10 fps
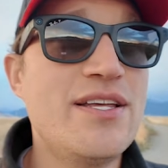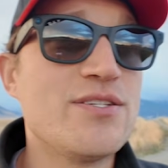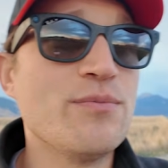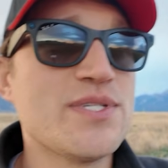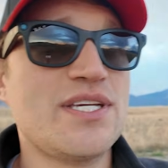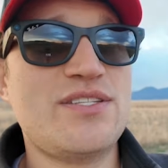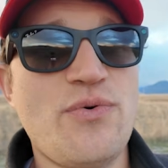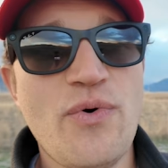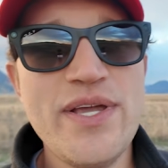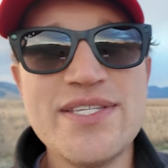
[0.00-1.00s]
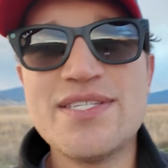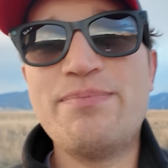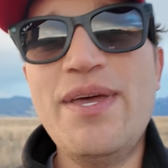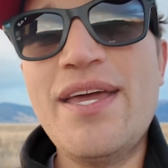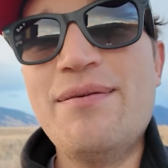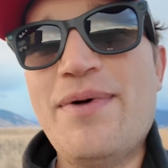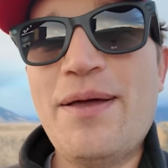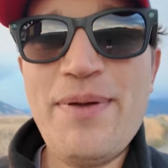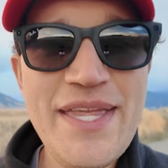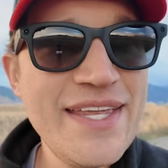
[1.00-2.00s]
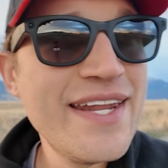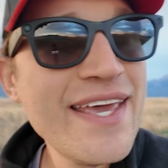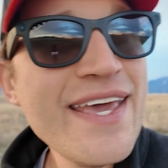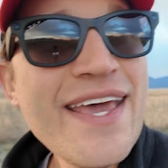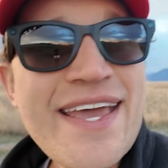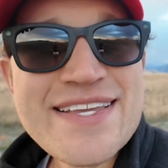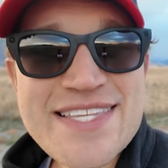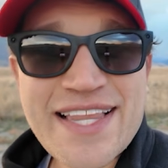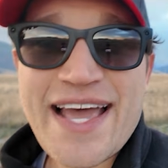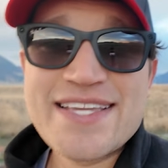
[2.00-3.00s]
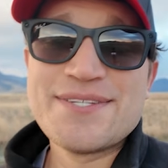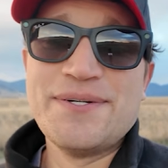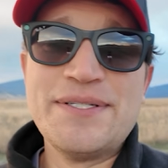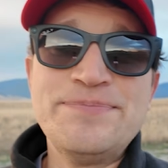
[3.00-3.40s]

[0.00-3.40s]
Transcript: and it's almost like twice as big, in my opinion, as the last one.